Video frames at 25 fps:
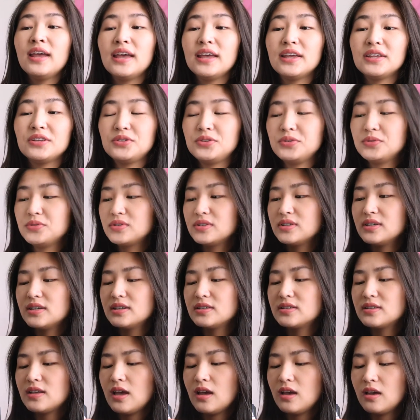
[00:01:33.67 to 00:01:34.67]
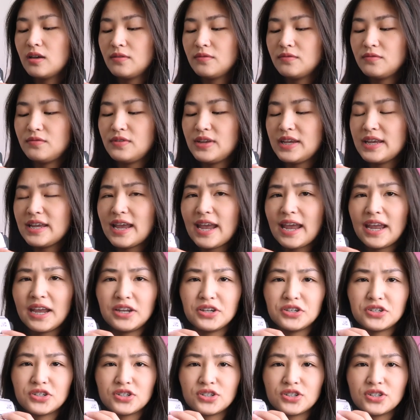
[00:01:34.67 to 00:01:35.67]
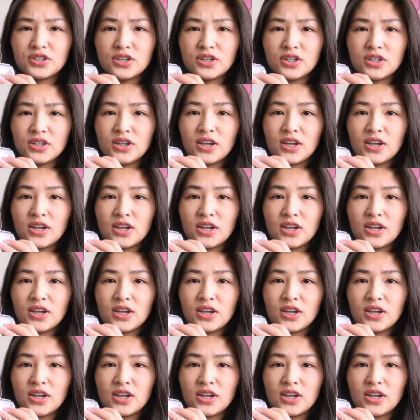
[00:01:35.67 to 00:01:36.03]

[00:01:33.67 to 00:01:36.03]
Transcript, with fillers: it uses VHS